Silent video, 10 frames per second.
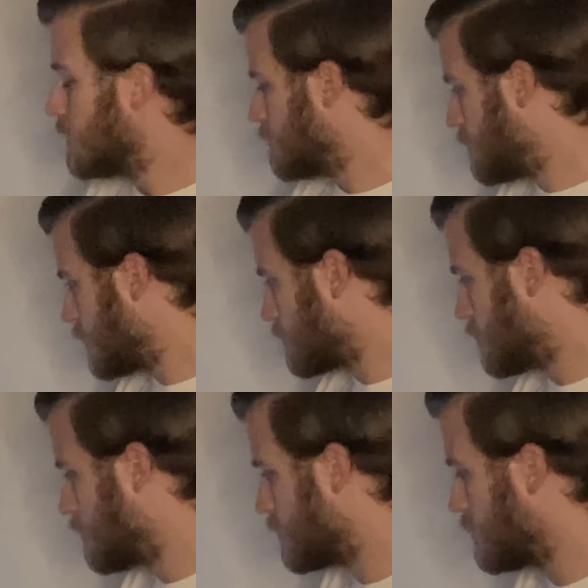But
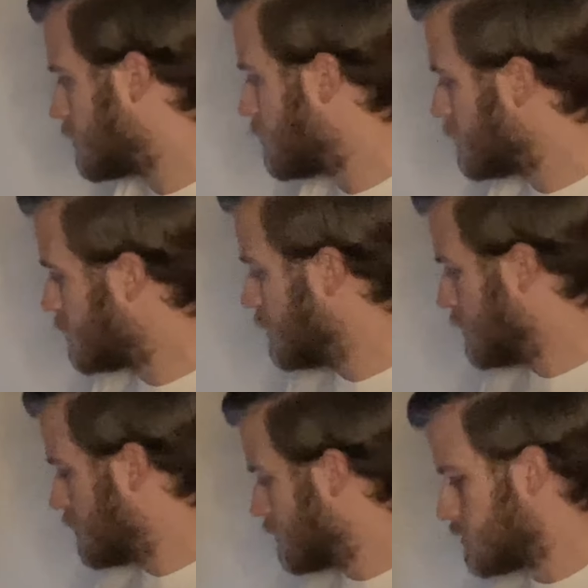going along,
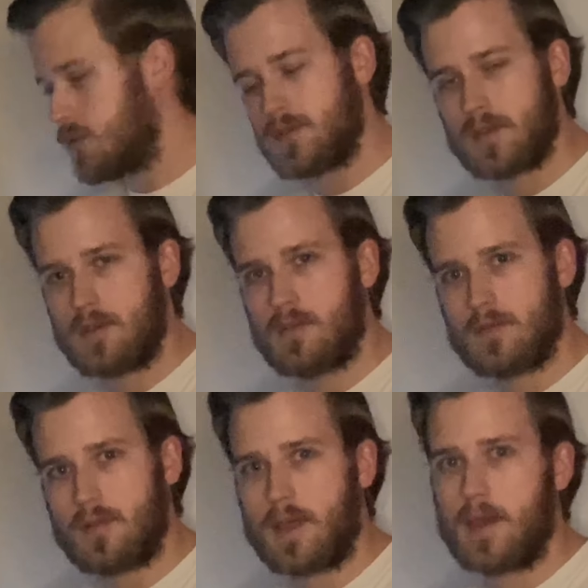using
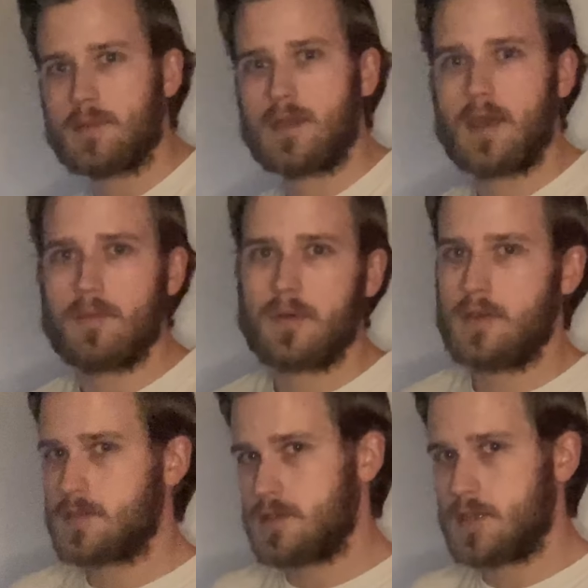the laptop
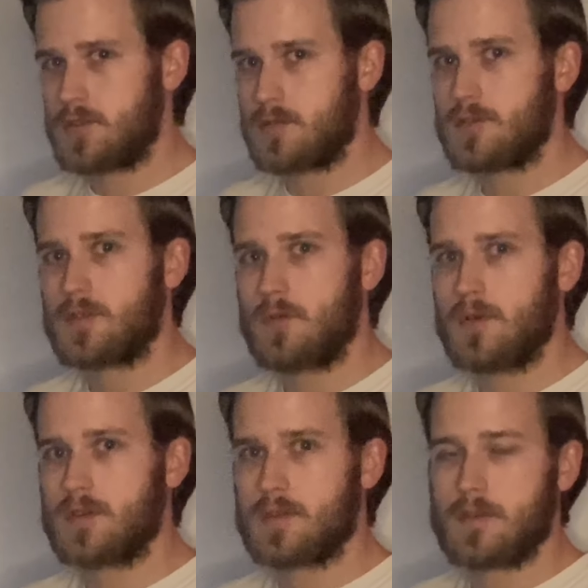as a digital
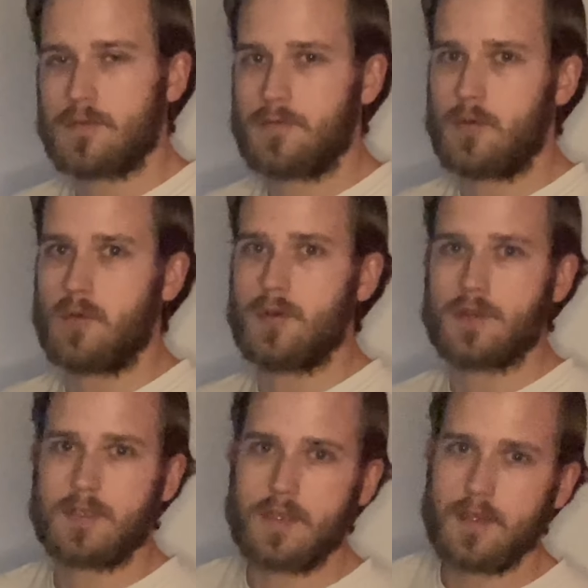source for
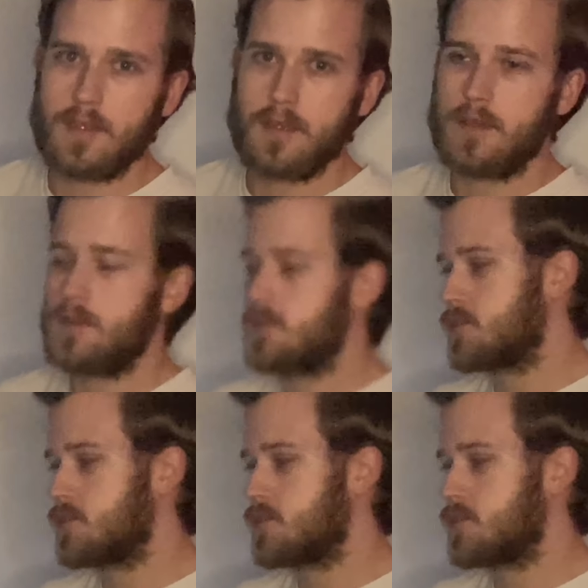CDs,